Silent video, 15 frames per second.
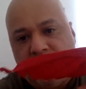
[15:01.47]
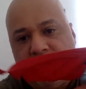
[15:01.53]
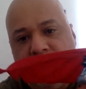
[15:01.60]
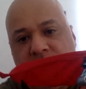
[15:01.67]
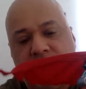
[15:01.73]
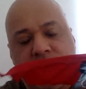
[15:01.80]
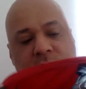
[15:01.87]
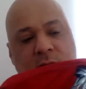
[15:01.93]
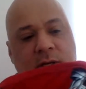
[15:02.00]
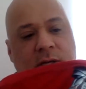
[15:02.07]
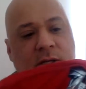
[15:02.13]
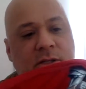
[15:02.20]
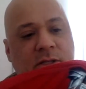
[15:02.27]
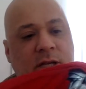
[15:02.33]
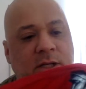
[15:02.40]
into
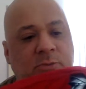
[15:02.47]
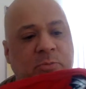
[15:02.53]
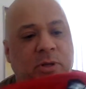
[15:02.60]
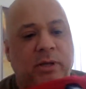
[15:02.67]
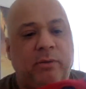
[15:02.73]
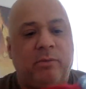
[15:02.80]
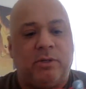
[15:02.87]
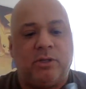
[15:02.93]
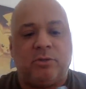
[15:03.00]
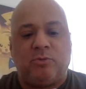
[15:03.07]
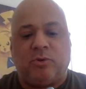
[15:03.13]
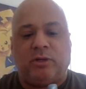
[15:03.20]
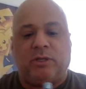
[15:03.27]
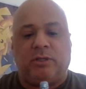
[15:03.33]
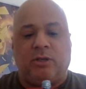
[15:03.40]
the chest plate, which is
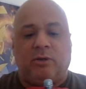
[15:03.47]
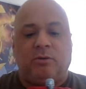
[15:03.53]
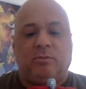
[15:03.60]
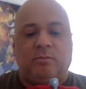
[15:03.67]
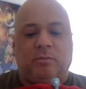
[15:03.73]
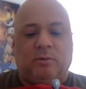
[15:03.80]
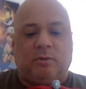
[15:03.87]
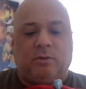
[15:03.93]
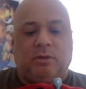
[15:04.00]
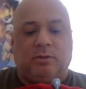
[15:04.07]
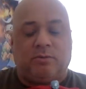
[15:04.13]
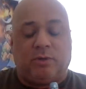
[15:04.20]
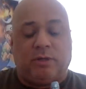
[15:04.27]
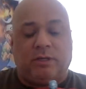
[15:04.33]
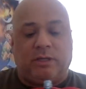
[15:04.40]
really dope.
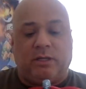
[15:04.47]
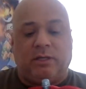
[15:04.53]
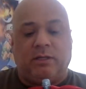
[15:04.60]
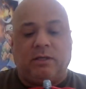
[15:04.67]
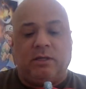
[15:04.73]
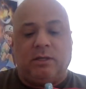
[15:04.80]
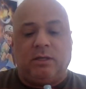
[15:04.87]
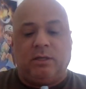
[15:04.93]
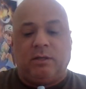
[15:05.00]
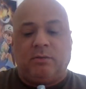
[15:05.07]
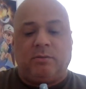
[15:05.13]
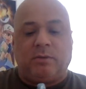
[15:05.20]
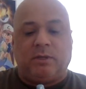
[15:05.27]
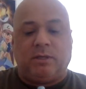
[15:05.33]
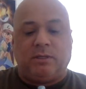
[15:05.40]
It's really good
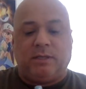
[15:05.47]
because